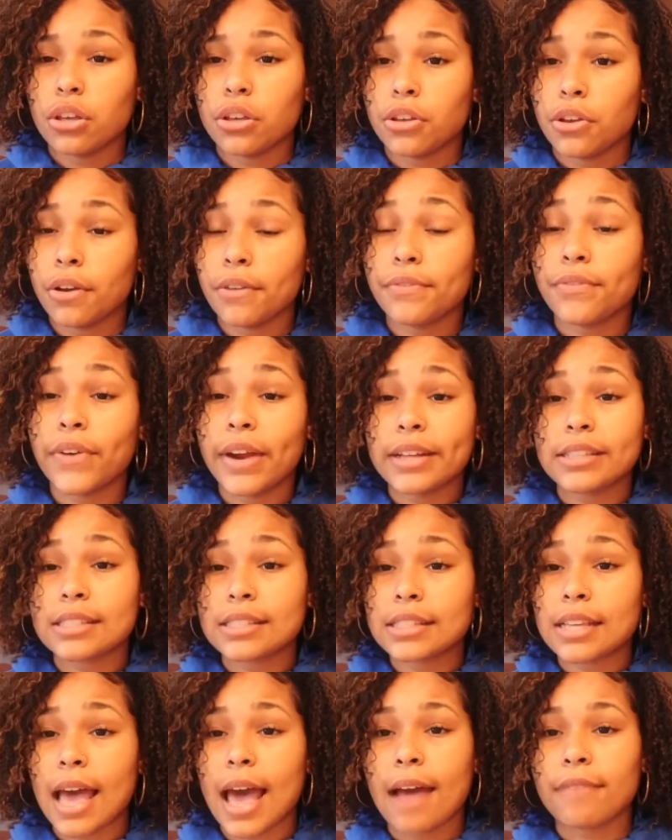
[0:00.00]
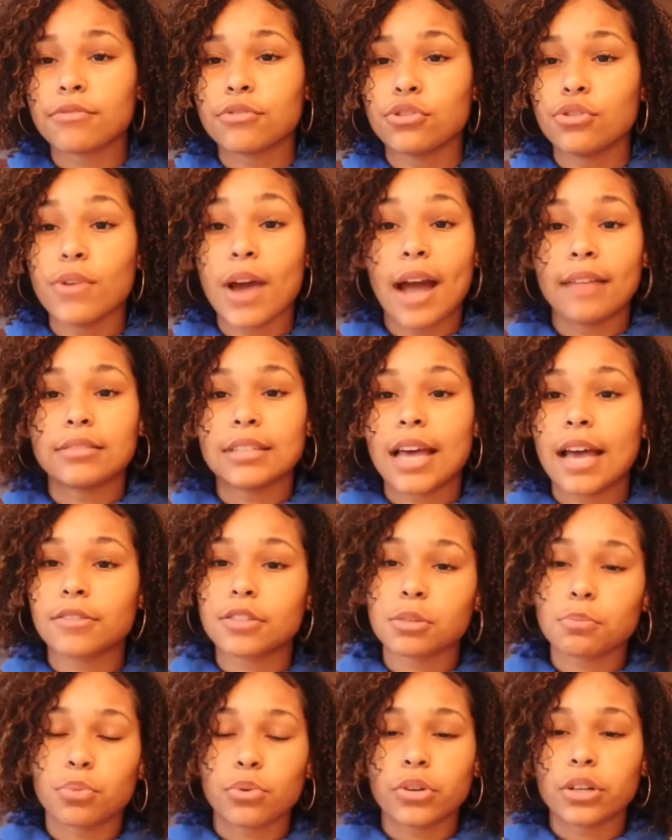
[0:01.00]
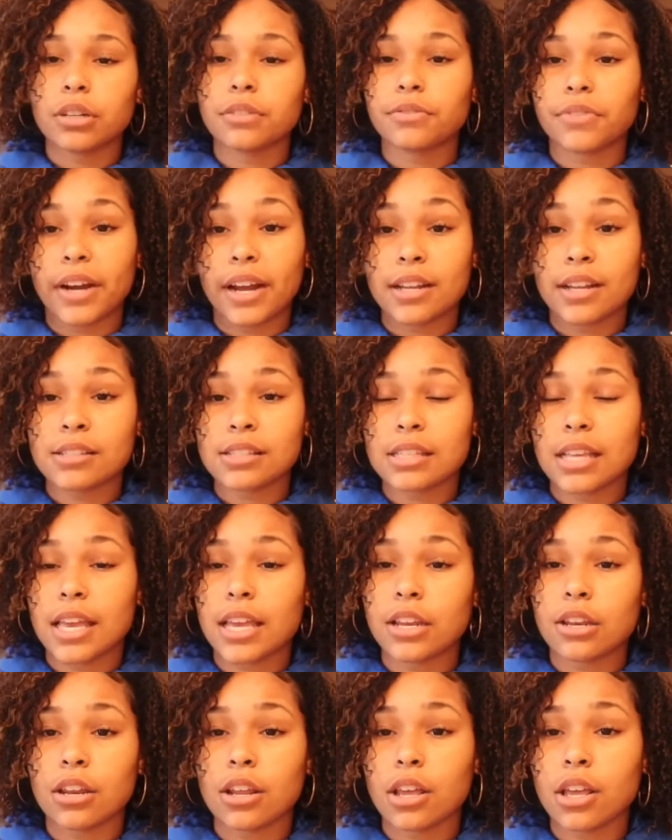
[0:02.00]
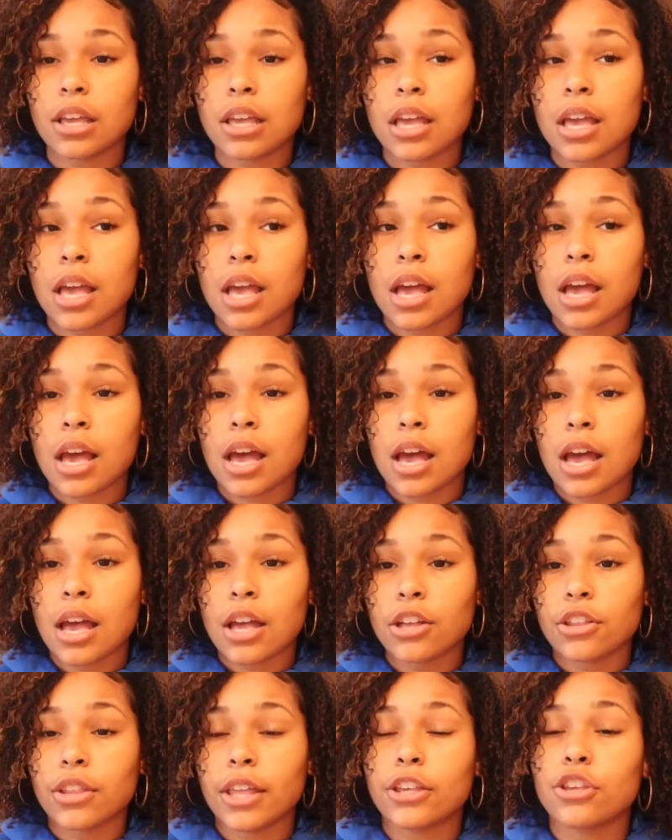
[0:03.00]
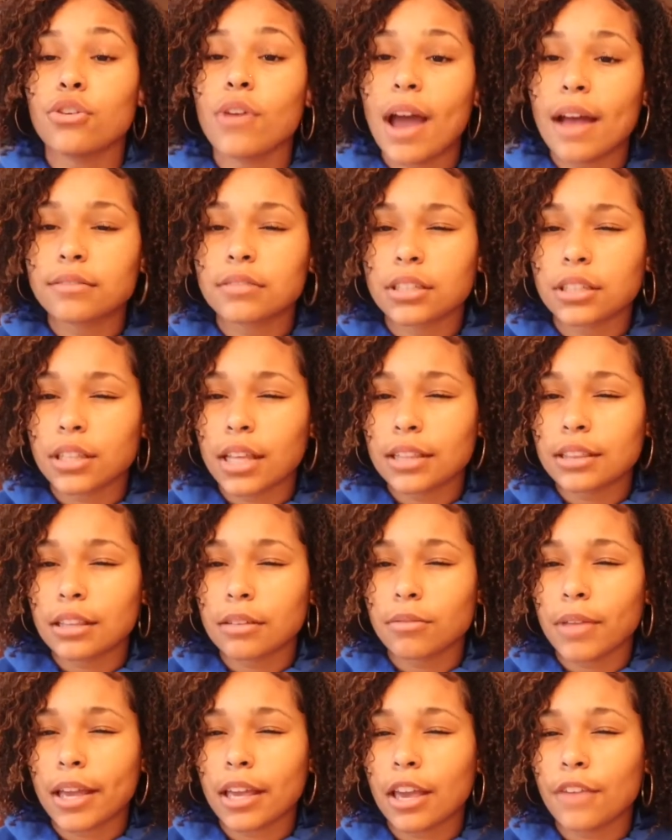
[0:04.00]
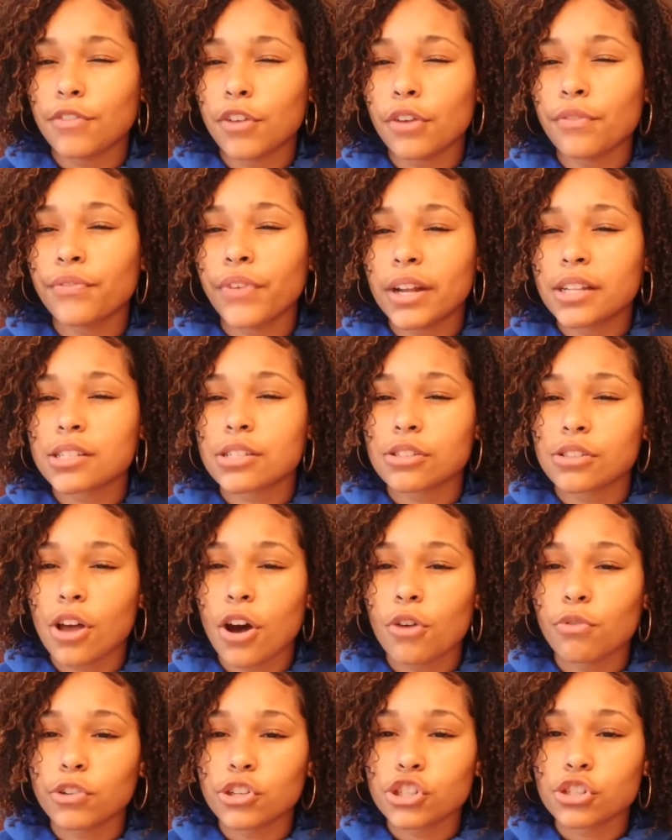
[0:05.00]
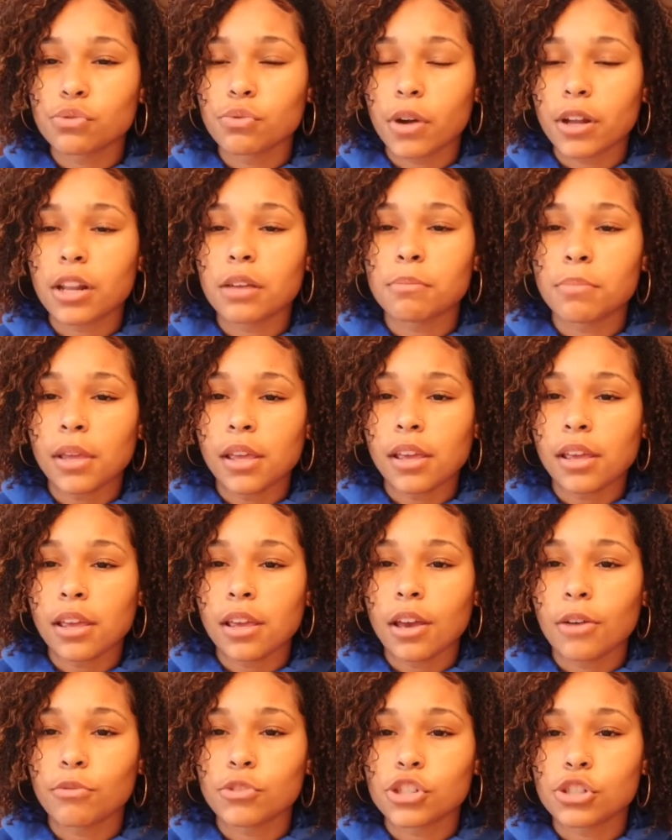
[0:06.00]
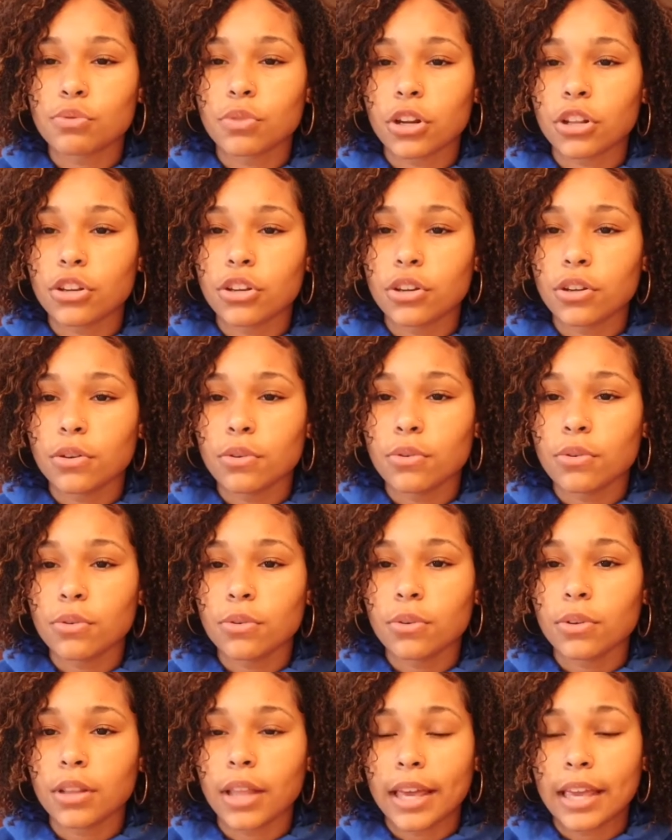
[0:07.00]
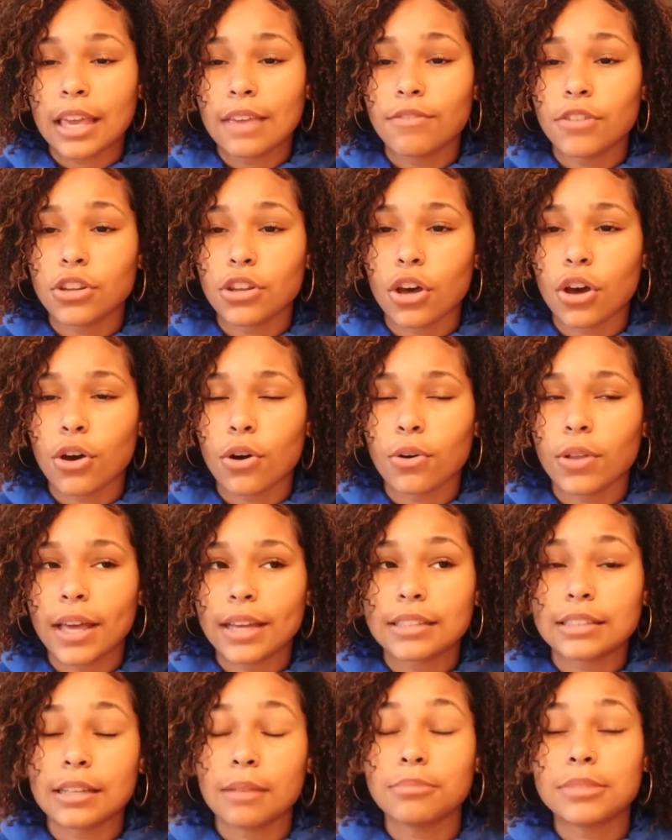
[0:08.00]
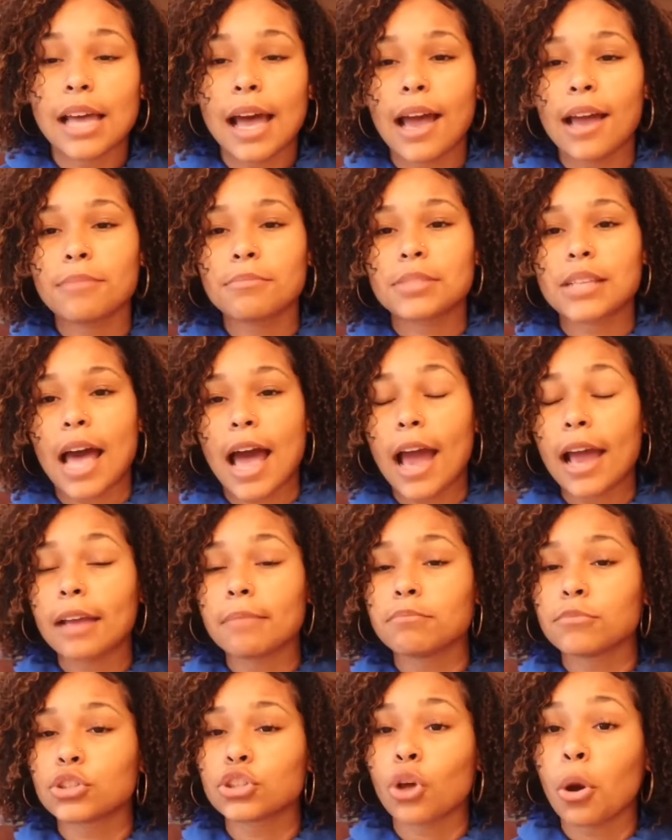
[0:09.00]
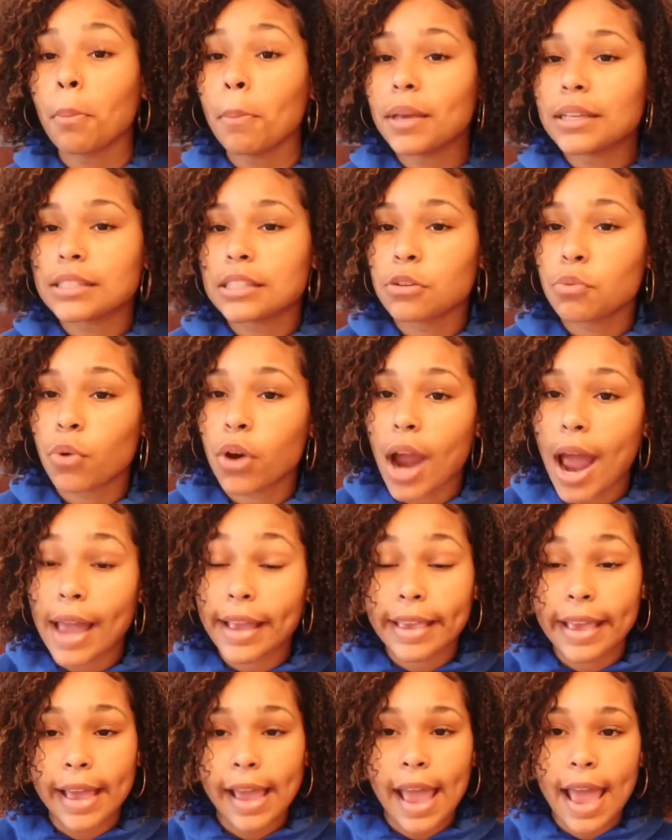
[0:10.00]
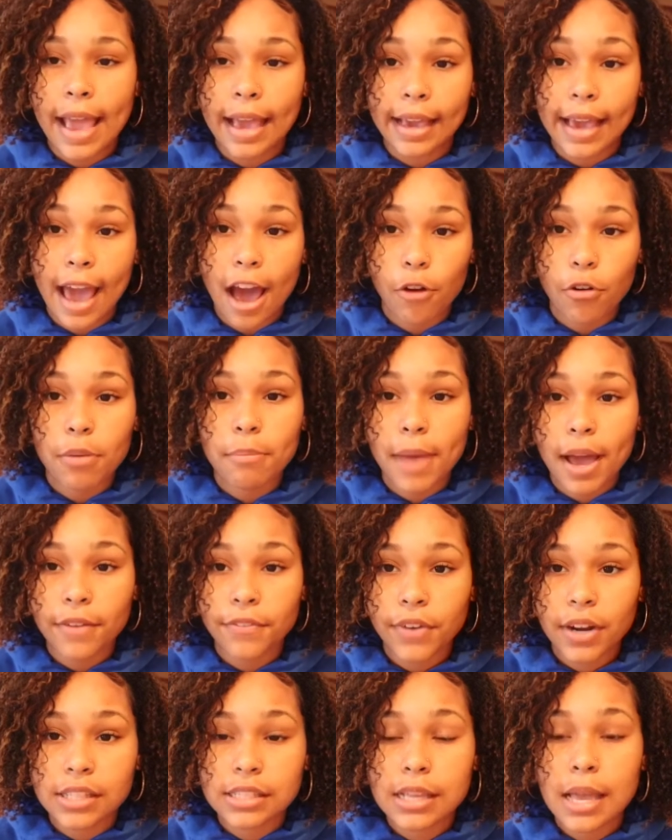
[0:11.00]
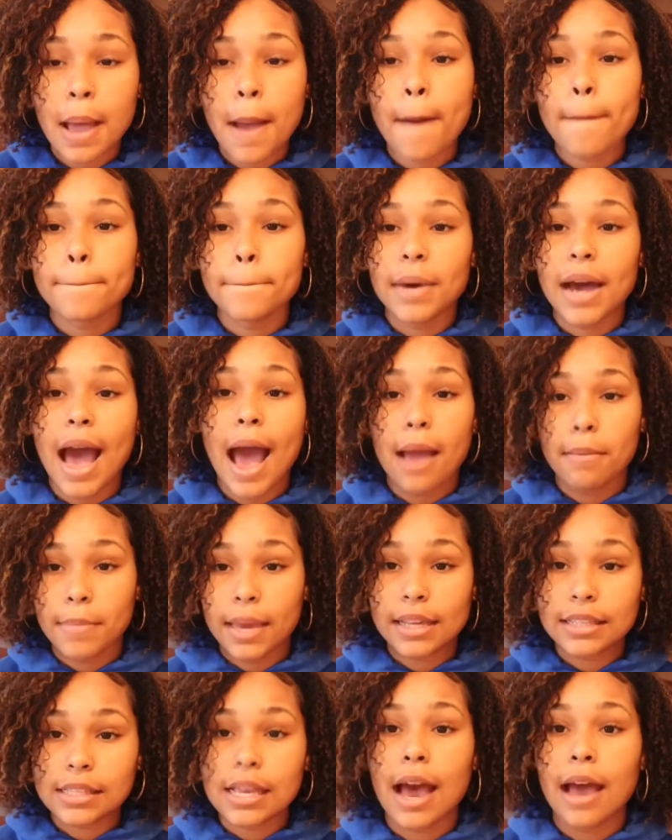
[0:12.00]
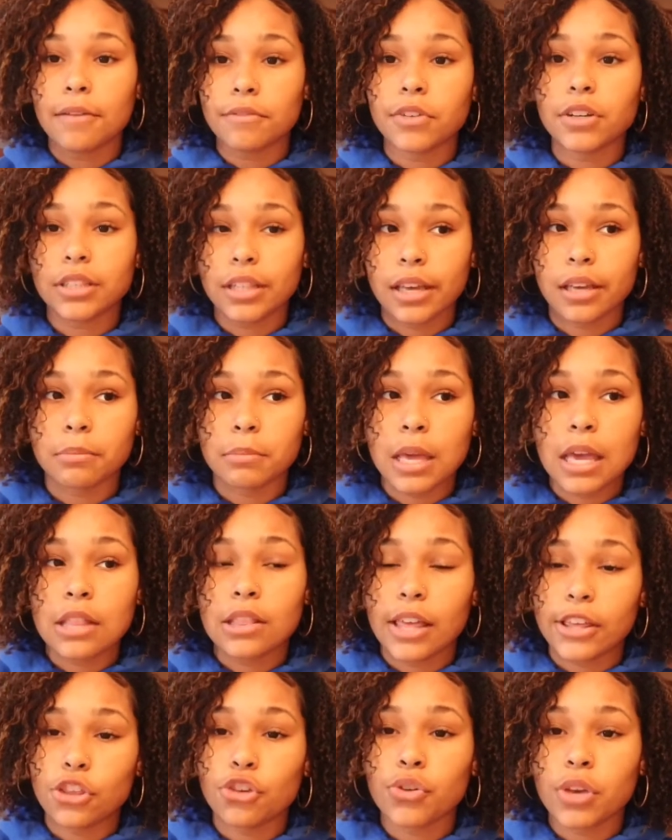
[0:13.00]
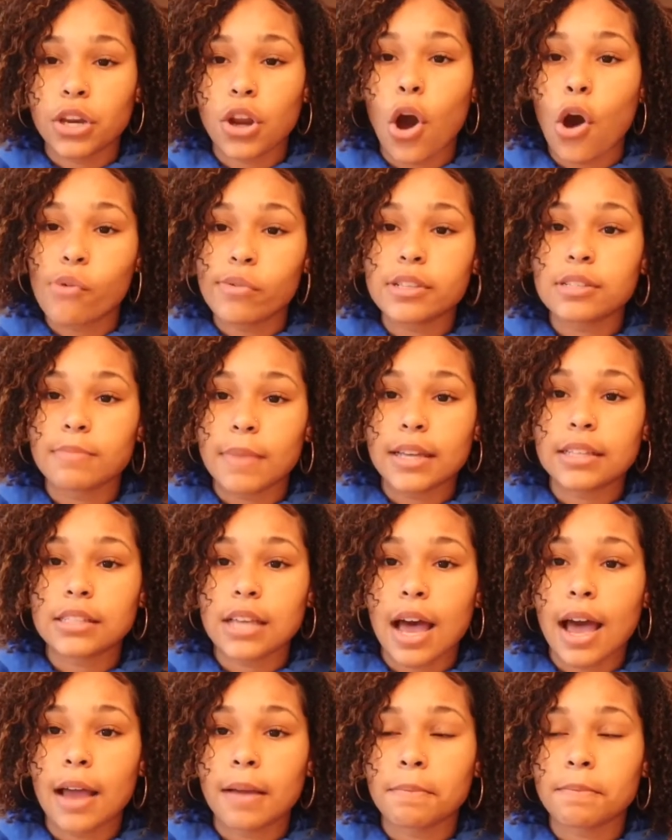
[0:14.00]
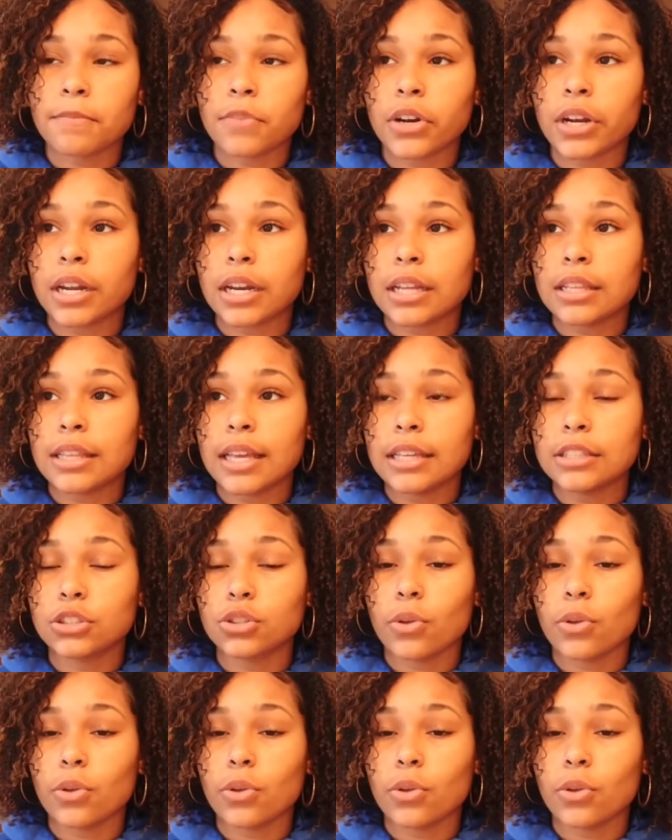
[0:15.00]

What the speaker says: Your friends have, you have to have supportive friends, and like you have to let the, like if your friends know what you want to be and what you want to do, like even though like sometimes I'm so busy where I can't hang out with my friends, but I make time for them. Like you can always make time for anything.